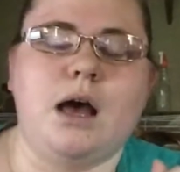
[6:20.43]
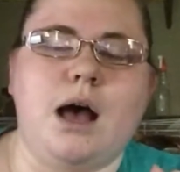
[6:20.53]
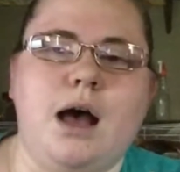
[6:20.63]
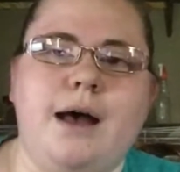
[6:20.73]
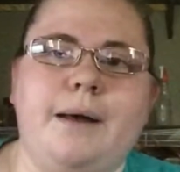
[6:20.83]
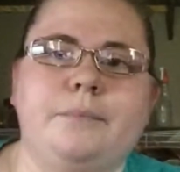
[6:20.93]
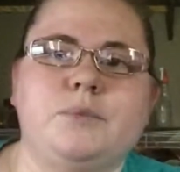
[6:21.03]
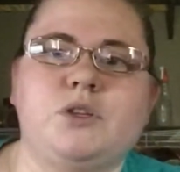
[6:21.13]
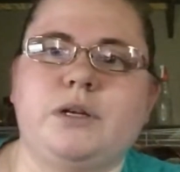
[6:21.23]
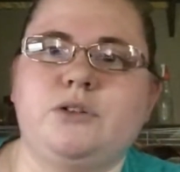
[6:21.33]

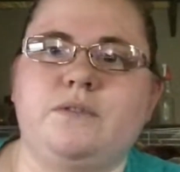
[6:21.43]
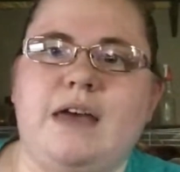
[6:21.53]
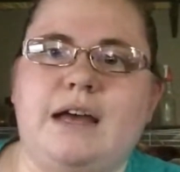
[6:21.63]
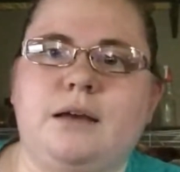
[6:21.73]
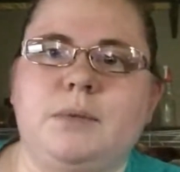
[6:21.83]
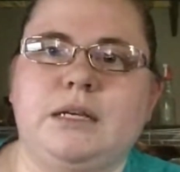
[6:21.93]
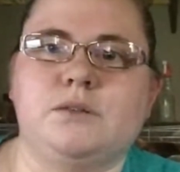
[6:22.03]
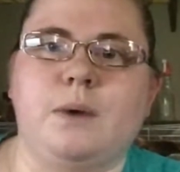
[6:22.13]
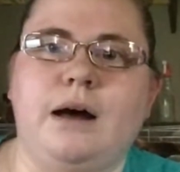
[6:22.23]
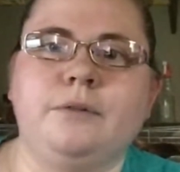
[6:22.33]
So I do have that coming as
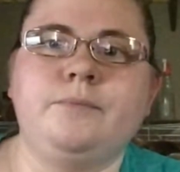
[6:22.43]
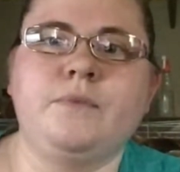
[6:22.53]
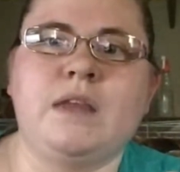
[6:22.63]
well